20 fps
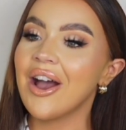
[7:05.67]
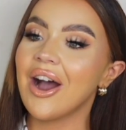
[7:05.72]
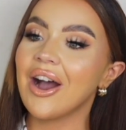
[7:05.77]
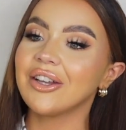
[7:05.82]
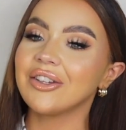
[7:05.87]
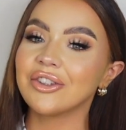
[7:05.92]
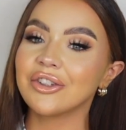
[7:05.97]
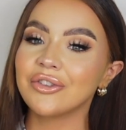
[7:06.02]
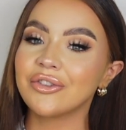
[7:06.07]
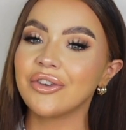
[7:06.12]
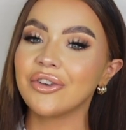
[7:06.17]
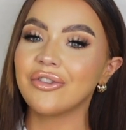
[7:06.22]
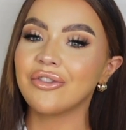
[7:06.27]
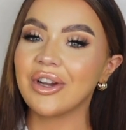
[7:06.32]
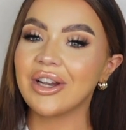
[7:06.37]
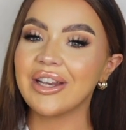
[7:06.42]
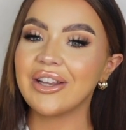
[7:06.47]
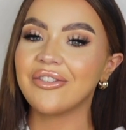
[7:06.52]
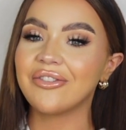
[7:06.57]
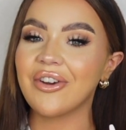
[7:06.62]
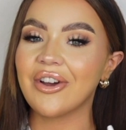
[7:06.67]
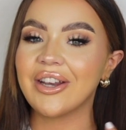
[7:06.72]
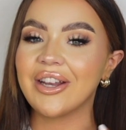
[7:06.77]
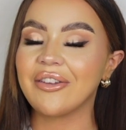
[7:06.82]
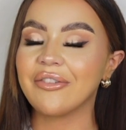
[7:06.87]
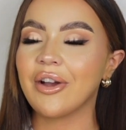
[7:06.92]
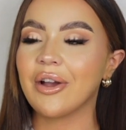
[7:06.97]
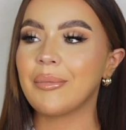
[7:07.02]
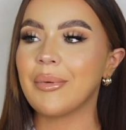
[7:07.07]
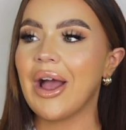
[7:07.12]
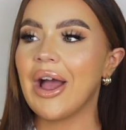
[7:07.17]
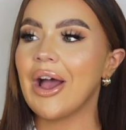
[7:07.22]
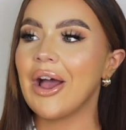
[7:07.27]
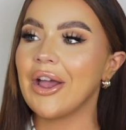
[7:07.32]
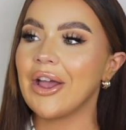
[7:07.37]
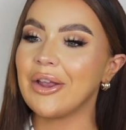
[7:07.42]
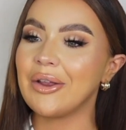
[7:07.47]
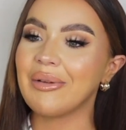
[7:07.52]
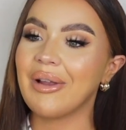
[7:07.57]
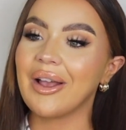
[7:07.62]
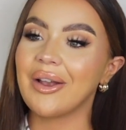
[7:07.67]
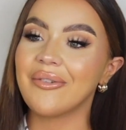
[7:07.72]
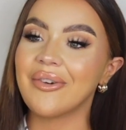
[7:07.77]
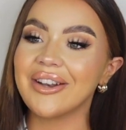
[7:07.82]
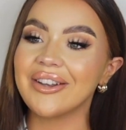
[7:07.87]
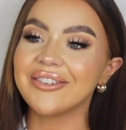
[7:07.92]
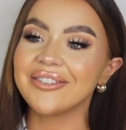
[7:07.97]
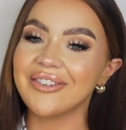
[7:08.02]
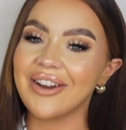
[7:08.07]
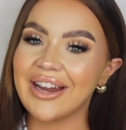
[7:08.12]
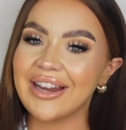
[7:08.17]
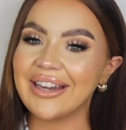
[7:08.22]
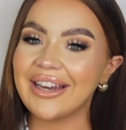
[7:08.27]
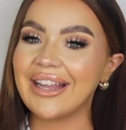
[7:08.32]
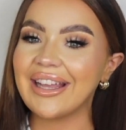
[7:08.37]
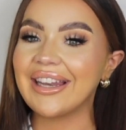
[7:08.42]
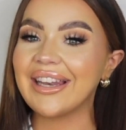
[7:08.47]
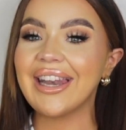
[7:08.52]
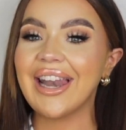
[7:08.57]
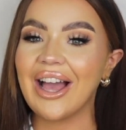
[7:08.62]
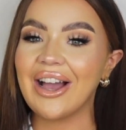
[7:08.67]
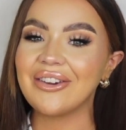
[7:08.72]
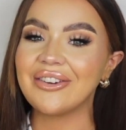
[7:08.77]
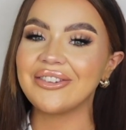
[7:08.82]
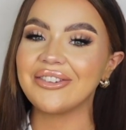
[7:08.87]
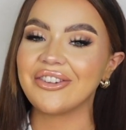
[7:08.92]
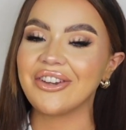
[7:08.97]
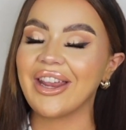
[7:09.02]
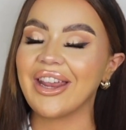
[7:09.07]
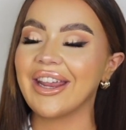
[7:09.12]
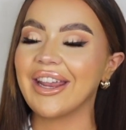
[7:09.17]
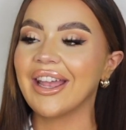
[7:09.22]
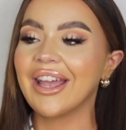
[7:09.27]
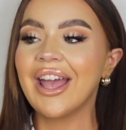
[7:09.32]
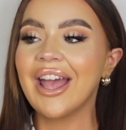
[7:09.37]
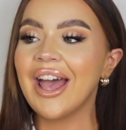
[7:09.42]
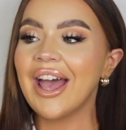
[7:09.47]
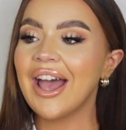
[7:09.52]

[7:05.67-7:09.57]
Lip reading: I just feel really funny if I'm at home, like when it's raining and lounging.